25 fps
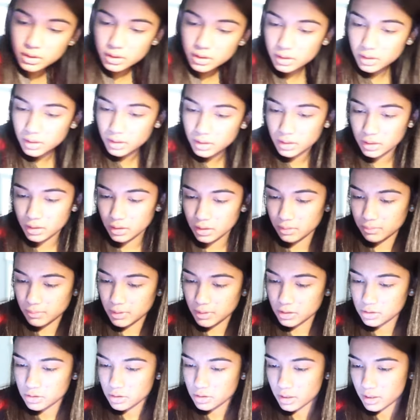on, I need to
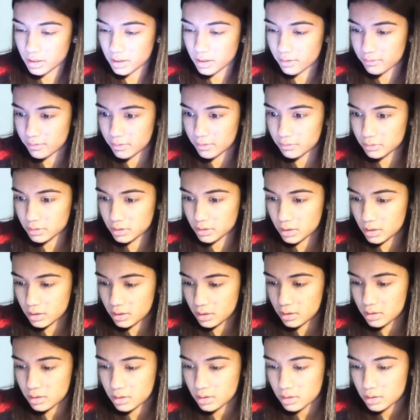make sure I have
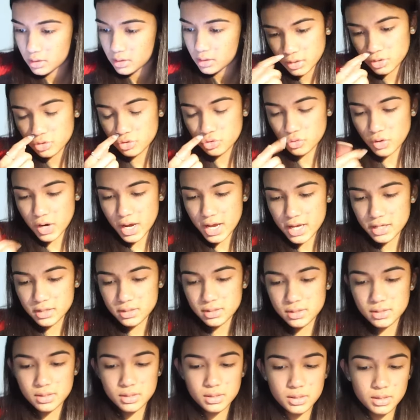everything.
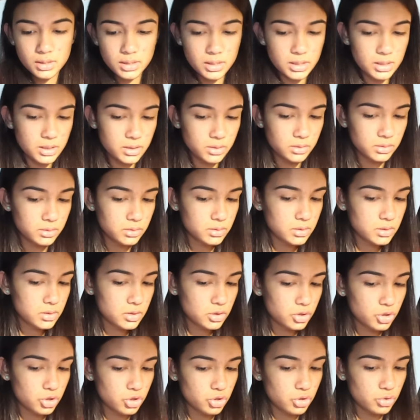Dress, heels,
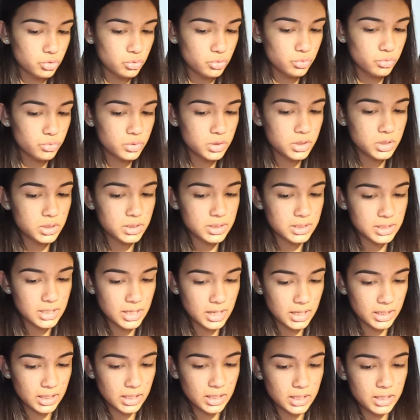shoes,
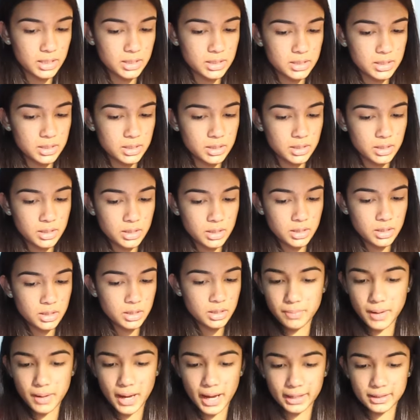ticket,
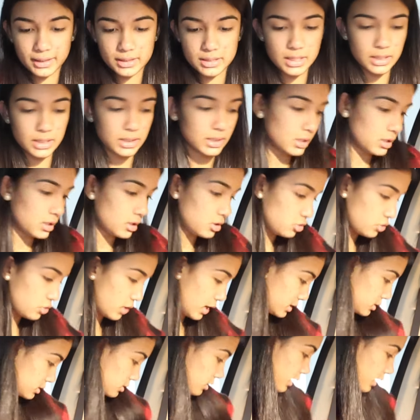pack ticket, dress.